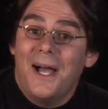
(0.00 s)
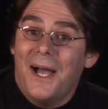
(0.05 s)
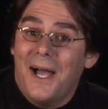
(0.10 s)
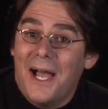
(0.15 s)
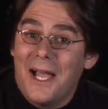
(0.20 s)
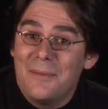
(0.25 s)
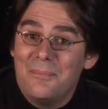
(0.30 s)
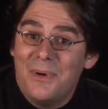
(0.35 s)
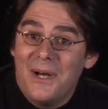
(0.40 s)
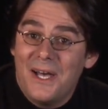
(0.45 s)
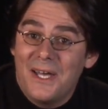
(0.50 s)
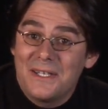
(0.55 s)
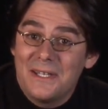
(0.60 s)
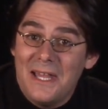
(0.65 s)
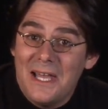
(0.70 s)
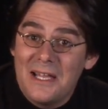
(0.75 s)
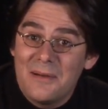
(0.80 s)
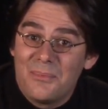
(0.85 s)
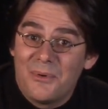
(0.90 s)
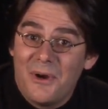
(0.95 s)
iPod
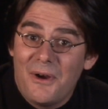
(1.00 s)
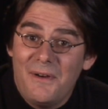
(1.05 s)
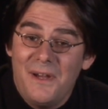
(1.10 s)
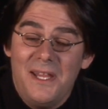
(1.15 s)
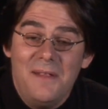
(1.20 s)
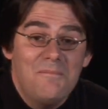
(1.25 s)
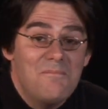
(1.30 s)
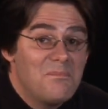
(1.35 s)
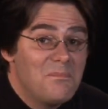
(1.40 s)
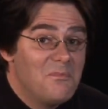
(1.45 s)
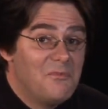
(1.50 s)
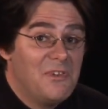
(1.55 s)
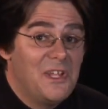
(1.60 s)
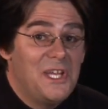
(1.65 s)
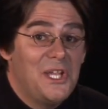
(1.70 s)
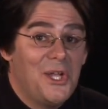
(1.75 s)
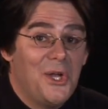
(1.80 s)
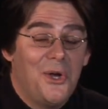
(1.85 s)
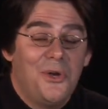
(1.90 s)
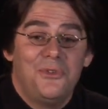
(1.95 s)
library,
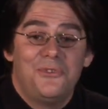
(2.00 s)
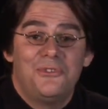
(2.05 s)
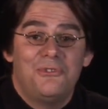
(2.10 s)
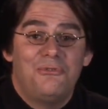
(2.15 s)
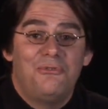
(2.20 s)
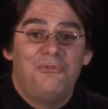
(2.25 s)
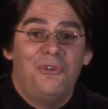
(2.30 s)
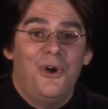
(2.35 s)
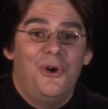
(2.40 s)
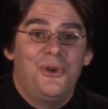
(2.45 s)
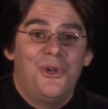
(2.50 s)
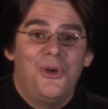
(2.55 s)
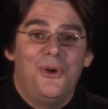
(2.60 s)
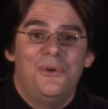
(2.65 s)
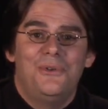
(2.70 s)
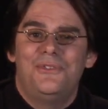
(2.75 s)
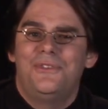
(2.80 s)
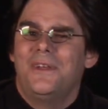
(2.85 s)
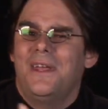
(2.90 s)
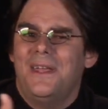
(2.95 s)
videos,
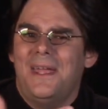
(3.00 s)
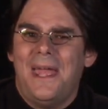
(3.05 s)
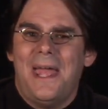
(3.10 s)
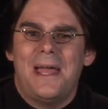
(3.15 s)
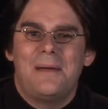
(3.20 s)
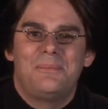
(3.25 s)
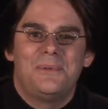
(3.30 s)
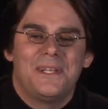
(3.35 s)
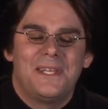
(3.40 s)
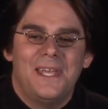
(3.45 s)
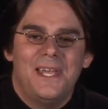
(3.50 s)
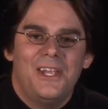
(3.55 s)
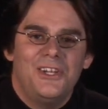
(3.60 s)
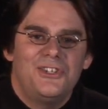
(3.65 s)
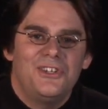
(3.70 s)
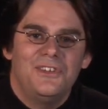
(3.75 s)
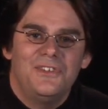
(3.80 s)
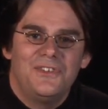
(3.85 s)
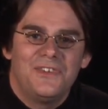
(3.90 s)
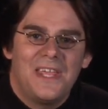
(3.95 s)
photos,
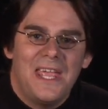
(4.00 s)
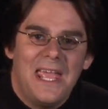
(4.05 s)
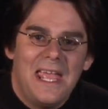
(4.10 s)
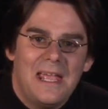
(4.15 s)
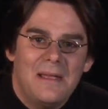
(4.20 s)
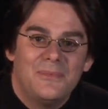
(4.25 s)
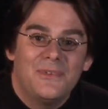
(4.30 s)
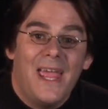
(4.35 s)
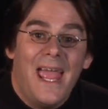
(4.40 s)
applications, games,